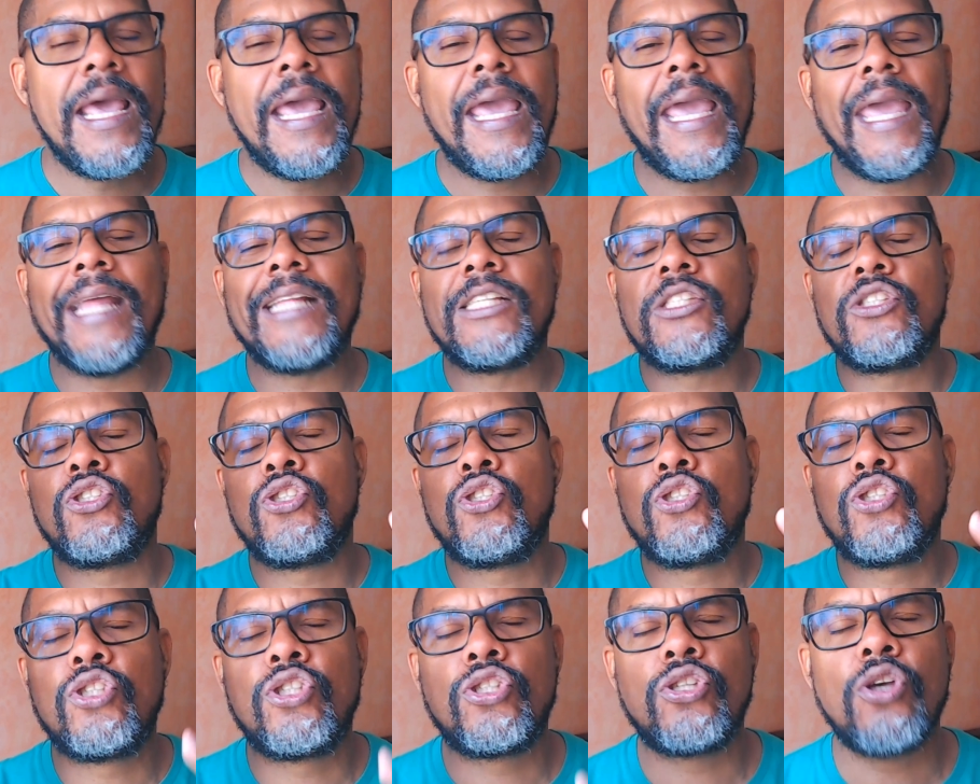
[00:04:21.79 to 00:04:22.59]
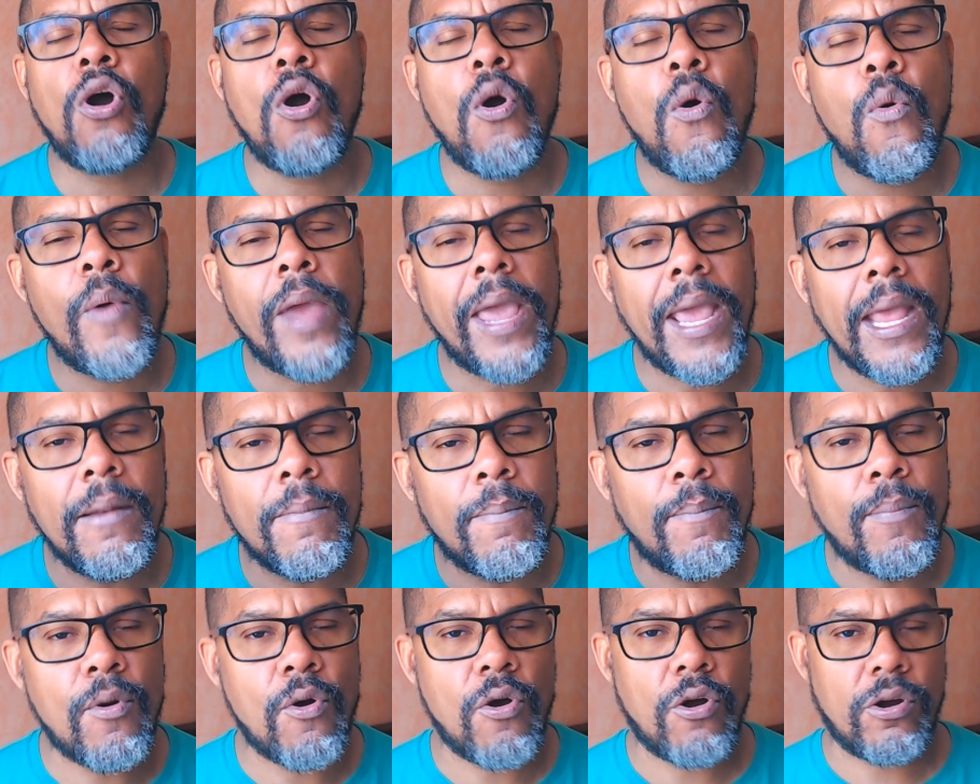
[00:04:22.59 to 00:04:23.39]
It's so
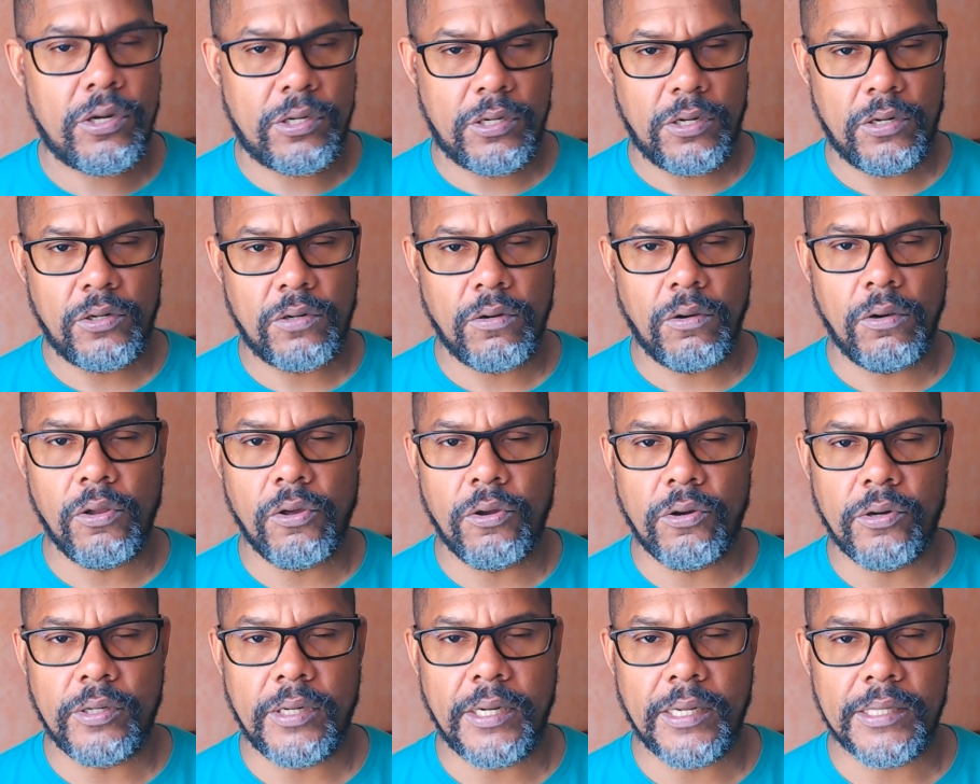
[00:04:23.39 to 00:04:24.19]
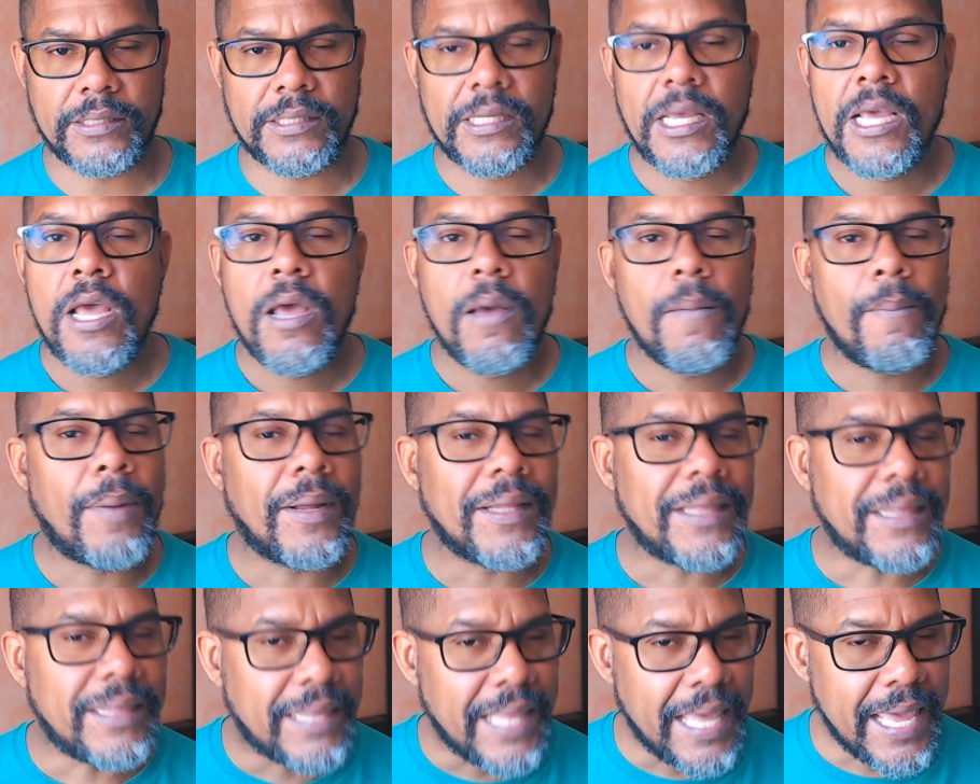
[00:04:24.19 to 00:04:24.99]
important to learn this.
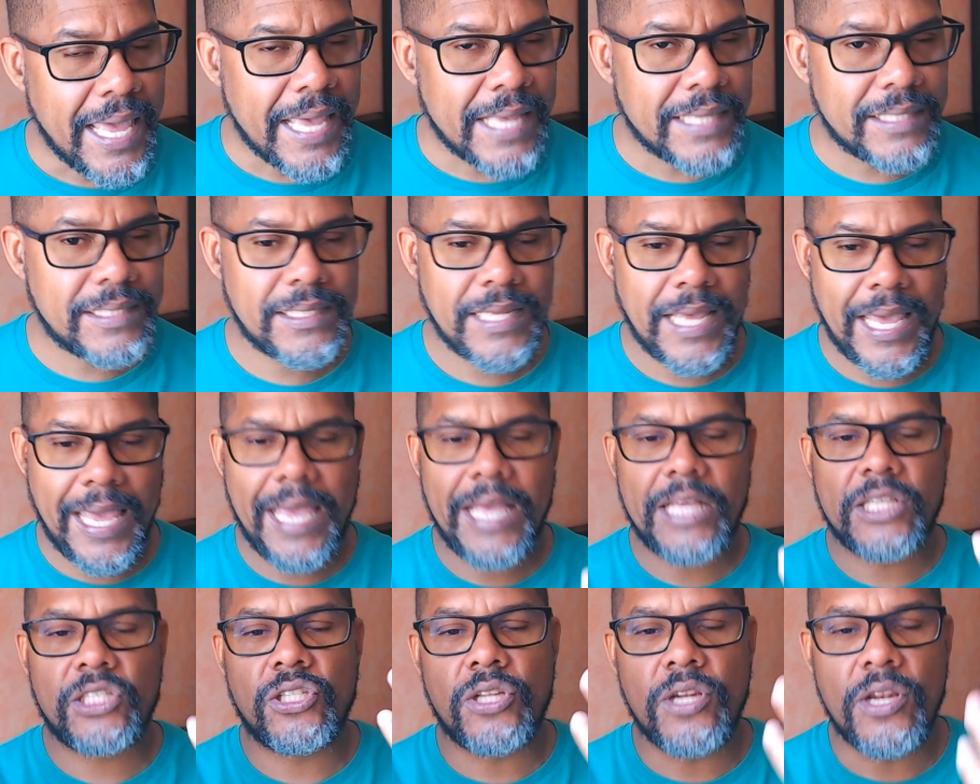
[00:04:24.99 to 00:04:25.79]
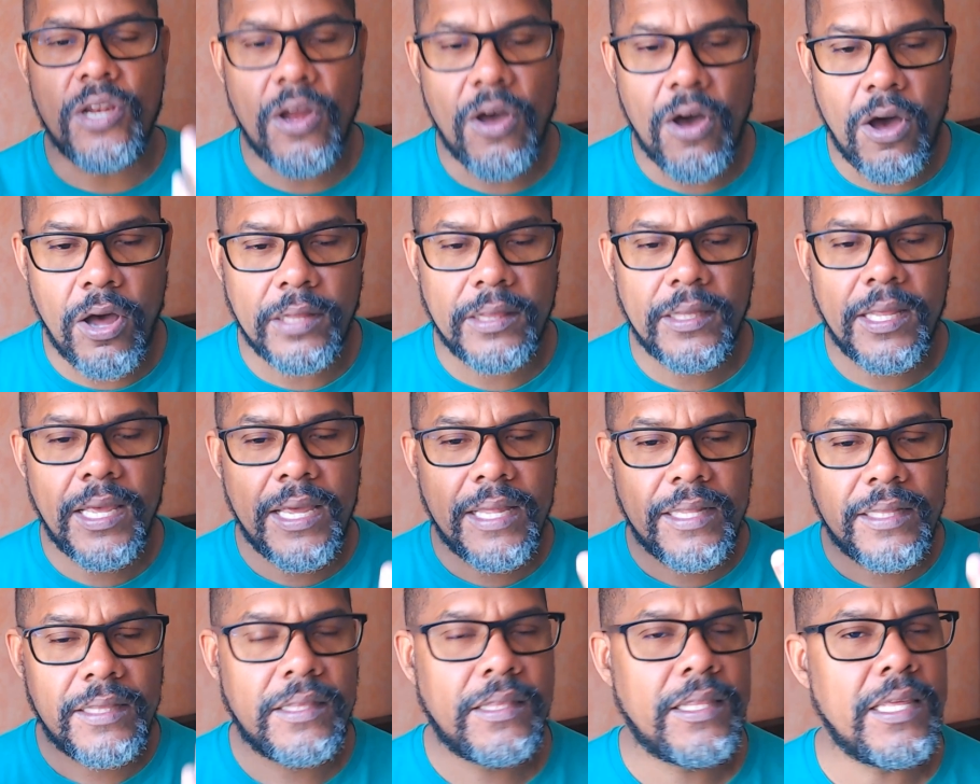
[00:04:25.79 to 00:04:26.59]
But this is not
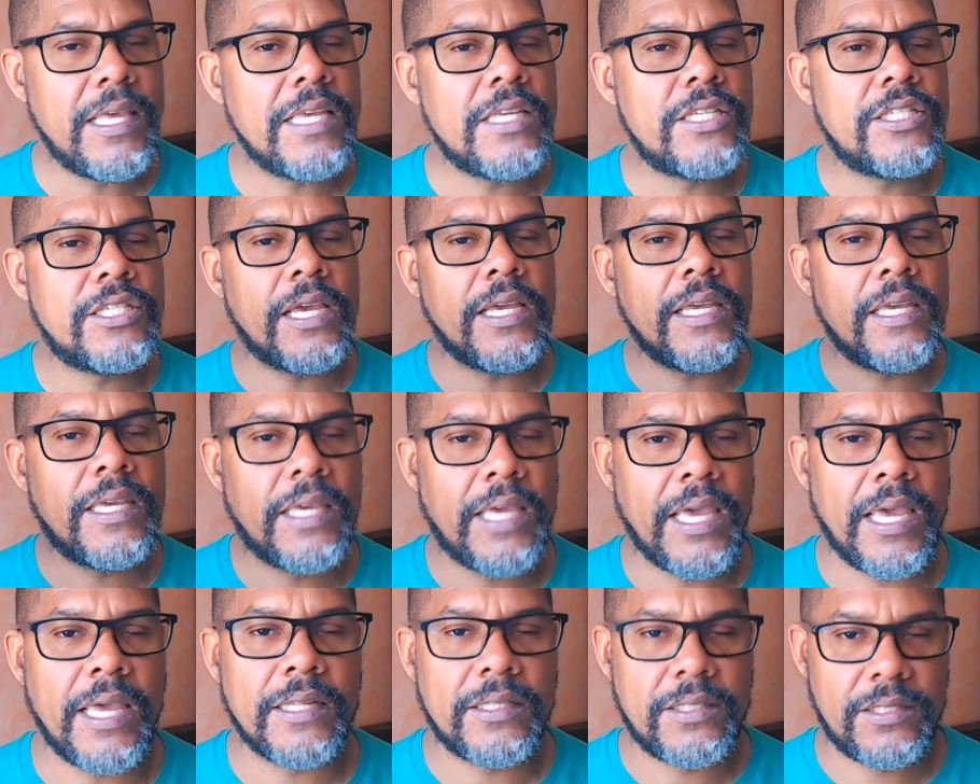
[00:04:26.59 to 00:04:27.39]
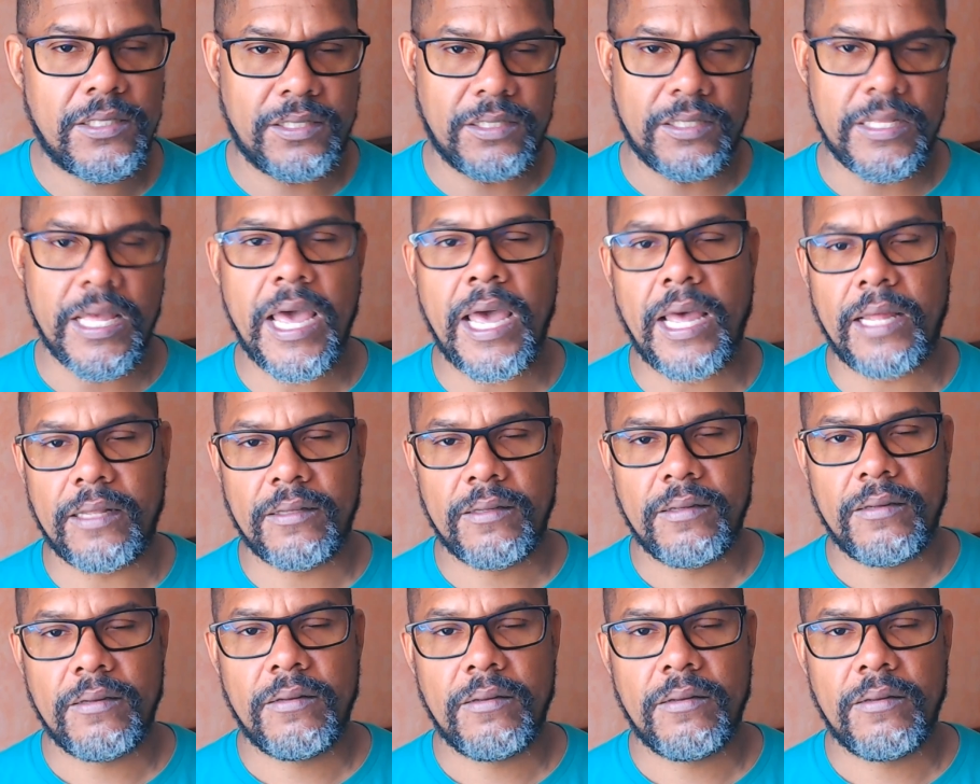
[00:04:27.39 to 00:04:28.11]
teaching kids that.